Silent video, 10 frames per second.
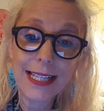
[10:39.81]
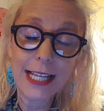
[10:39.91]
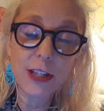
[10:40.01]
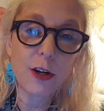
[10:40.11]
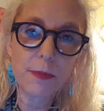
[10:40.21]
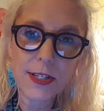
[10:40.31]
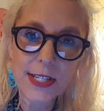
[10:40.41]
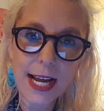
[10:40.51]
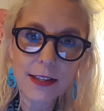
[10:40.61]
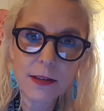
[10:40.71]
like they're
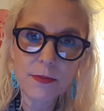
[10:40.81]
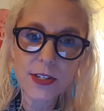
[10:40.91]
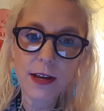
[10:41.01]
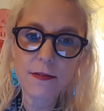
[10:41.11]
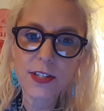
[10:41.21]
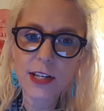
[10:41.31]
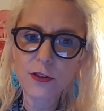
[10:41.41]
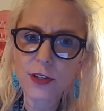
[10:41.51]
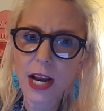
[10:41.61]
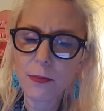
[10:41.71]
beside themselves, like
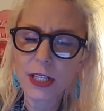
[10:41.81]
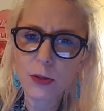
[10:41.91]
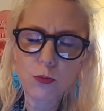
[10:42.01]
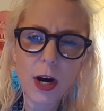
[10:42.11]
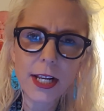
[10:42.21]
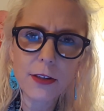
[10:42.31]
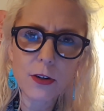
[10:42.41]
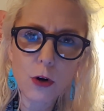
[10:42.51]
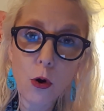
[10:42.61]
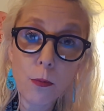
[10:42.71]
they're not really running
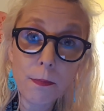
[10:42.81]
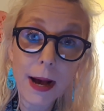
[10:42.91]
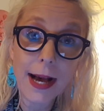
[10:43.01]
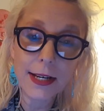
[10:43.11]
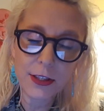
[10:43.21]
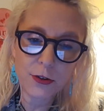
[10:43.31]
their own body,